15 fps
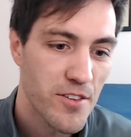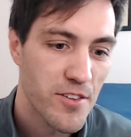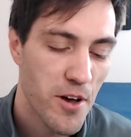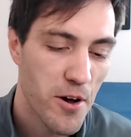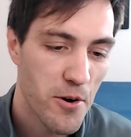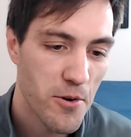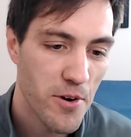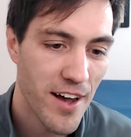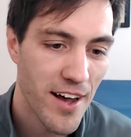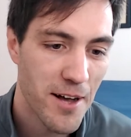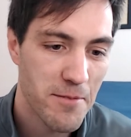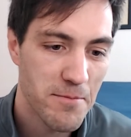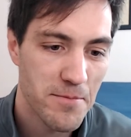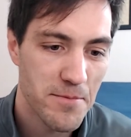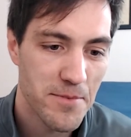So
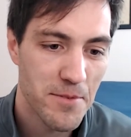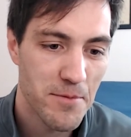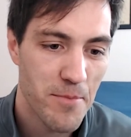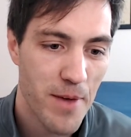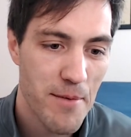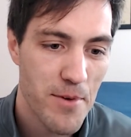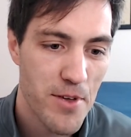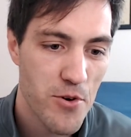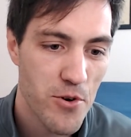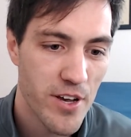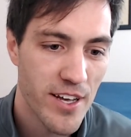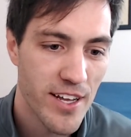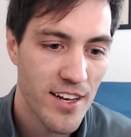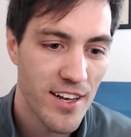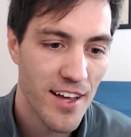maybe you
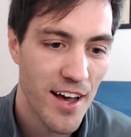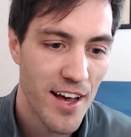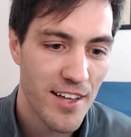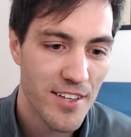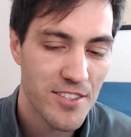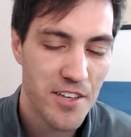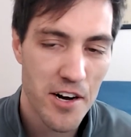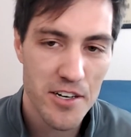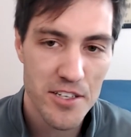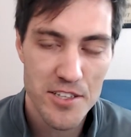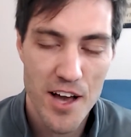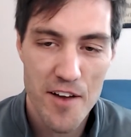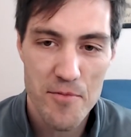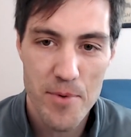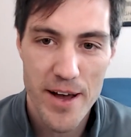can start us
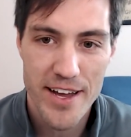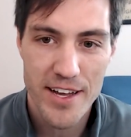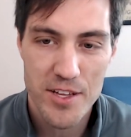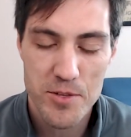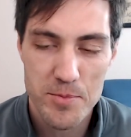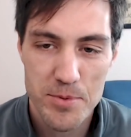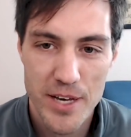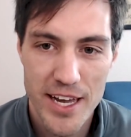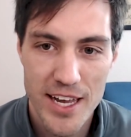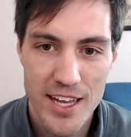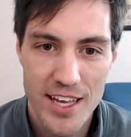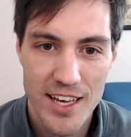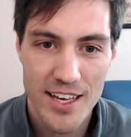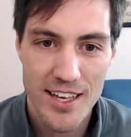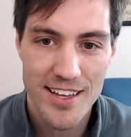off by
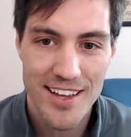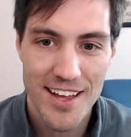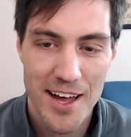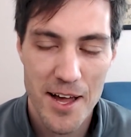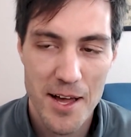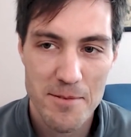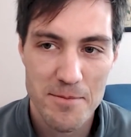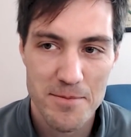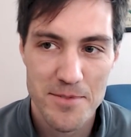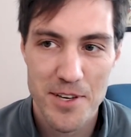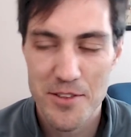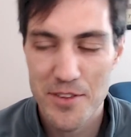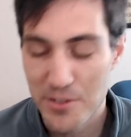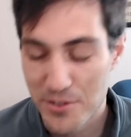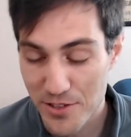explaining,
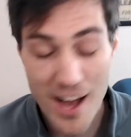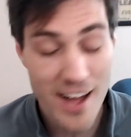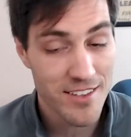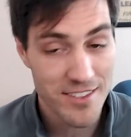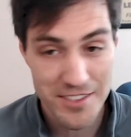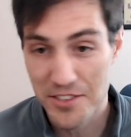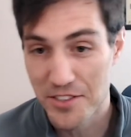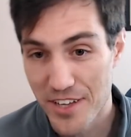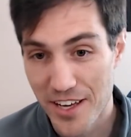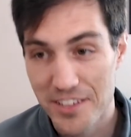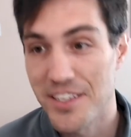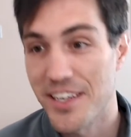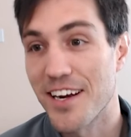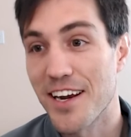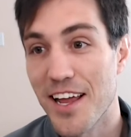there's lots to discuss
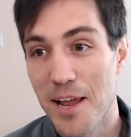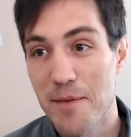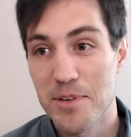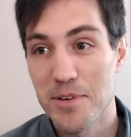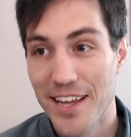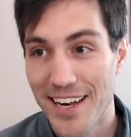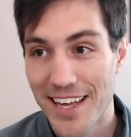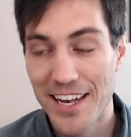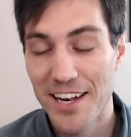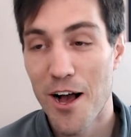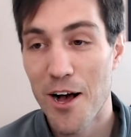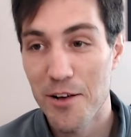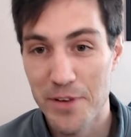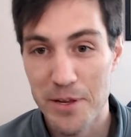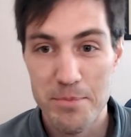here, and I'm excited to get into
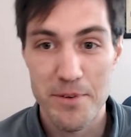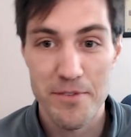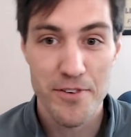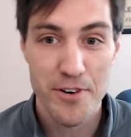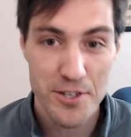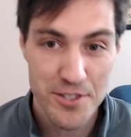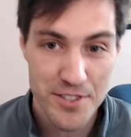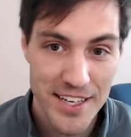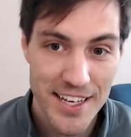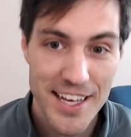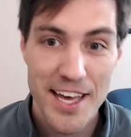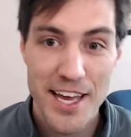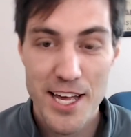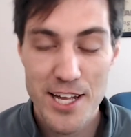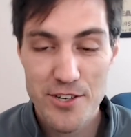all of it. But first,
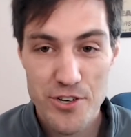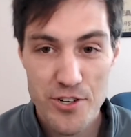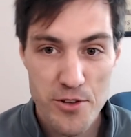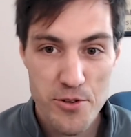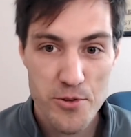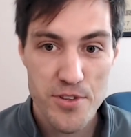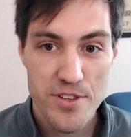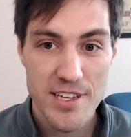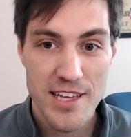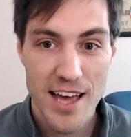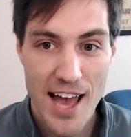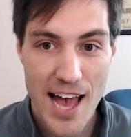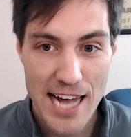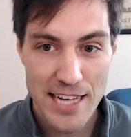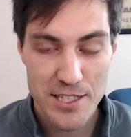introduce
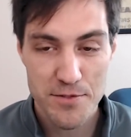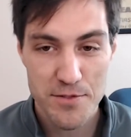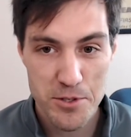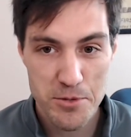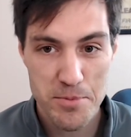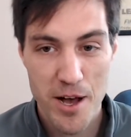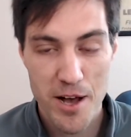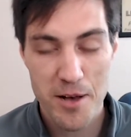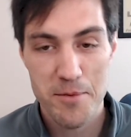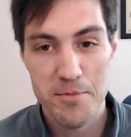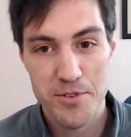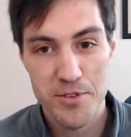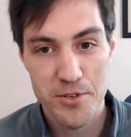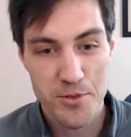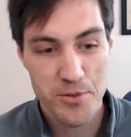Activeloop Hub
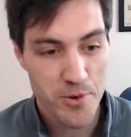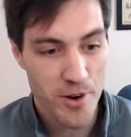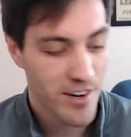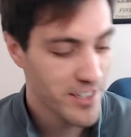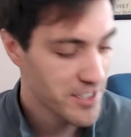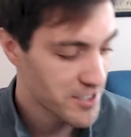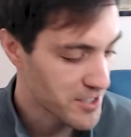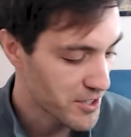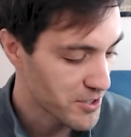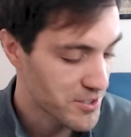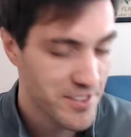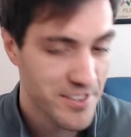to our listeners,